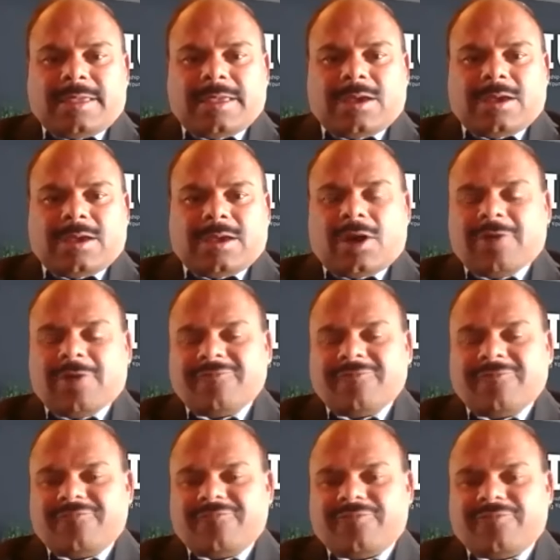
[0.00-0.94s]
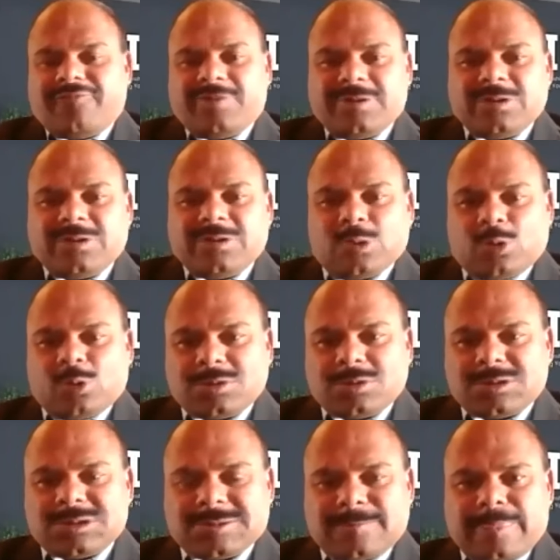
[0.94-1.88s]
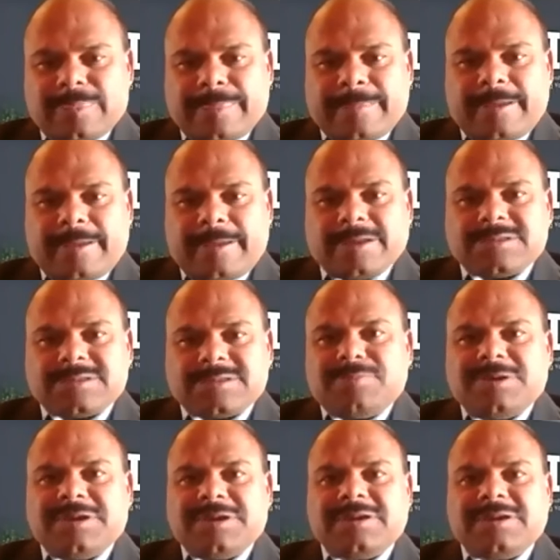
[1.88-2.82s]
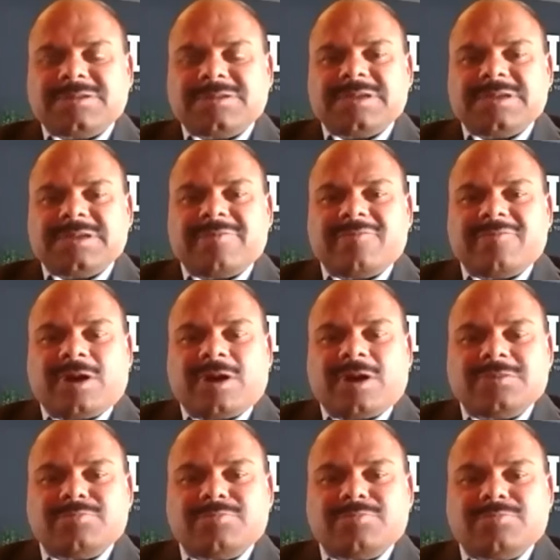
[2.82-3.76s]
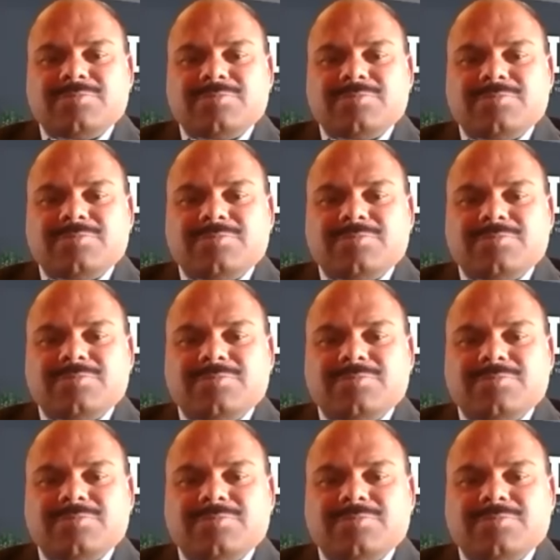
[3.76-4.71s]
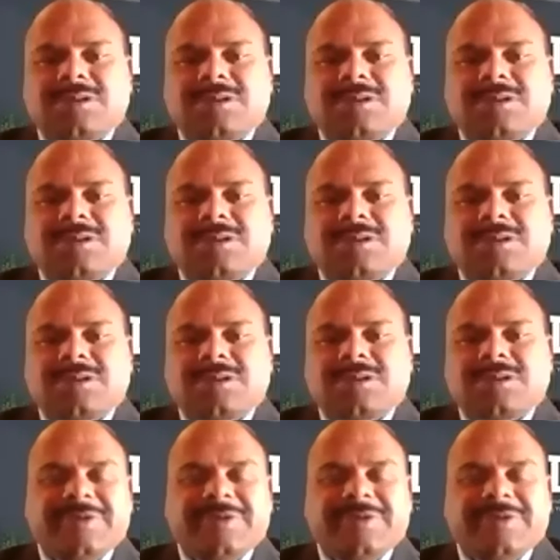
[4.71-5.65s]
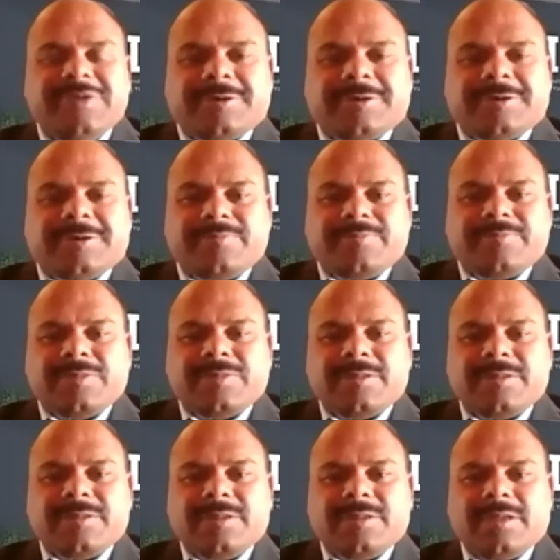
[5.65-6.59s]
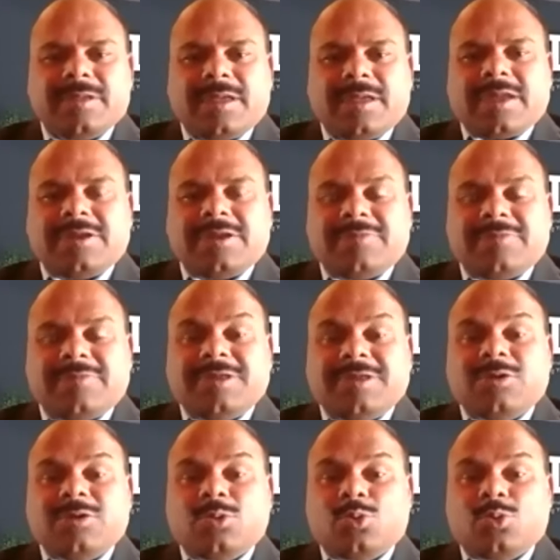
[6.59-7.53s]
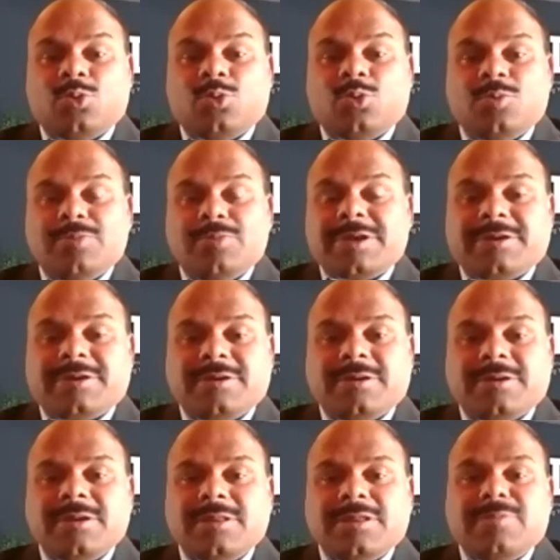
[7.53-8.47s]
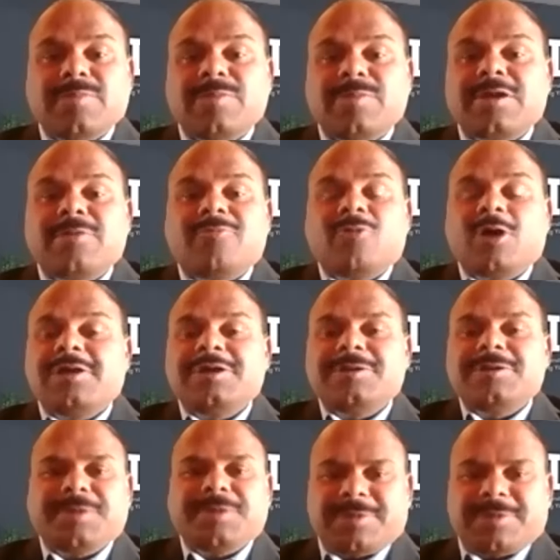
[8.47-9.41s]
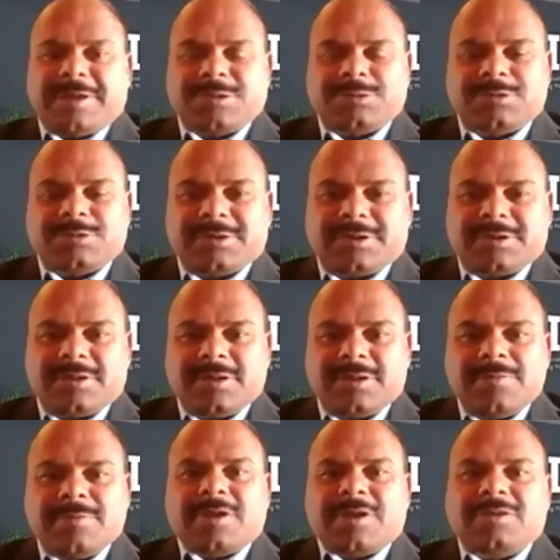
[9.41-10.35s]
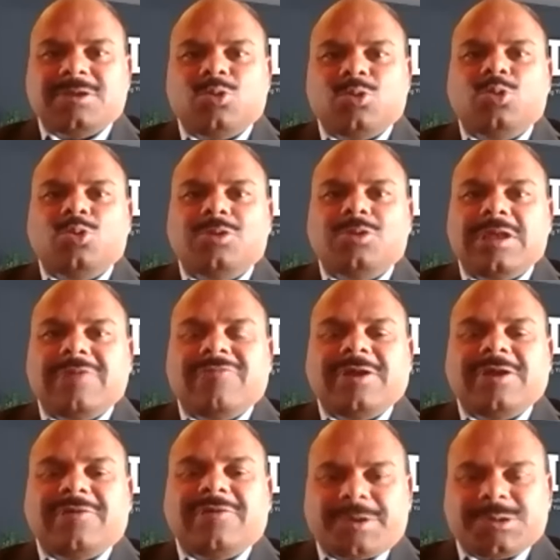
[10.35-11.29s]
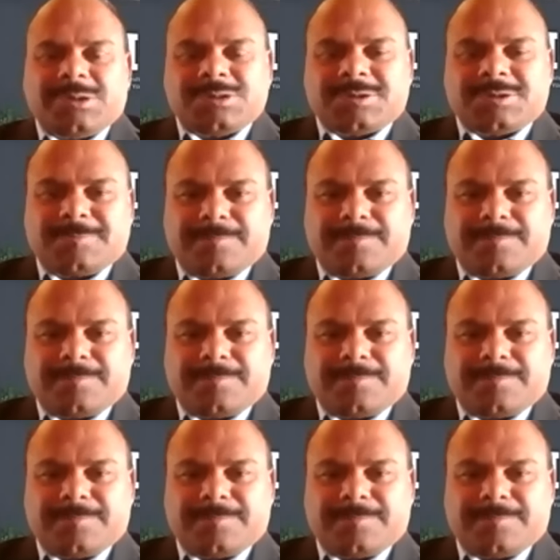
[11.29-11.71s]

an orphan grows and somebody doesn't have a father, mother, and the social structures are very weak. And if they grow big, they may become violent people actually because they don't know the love and affection.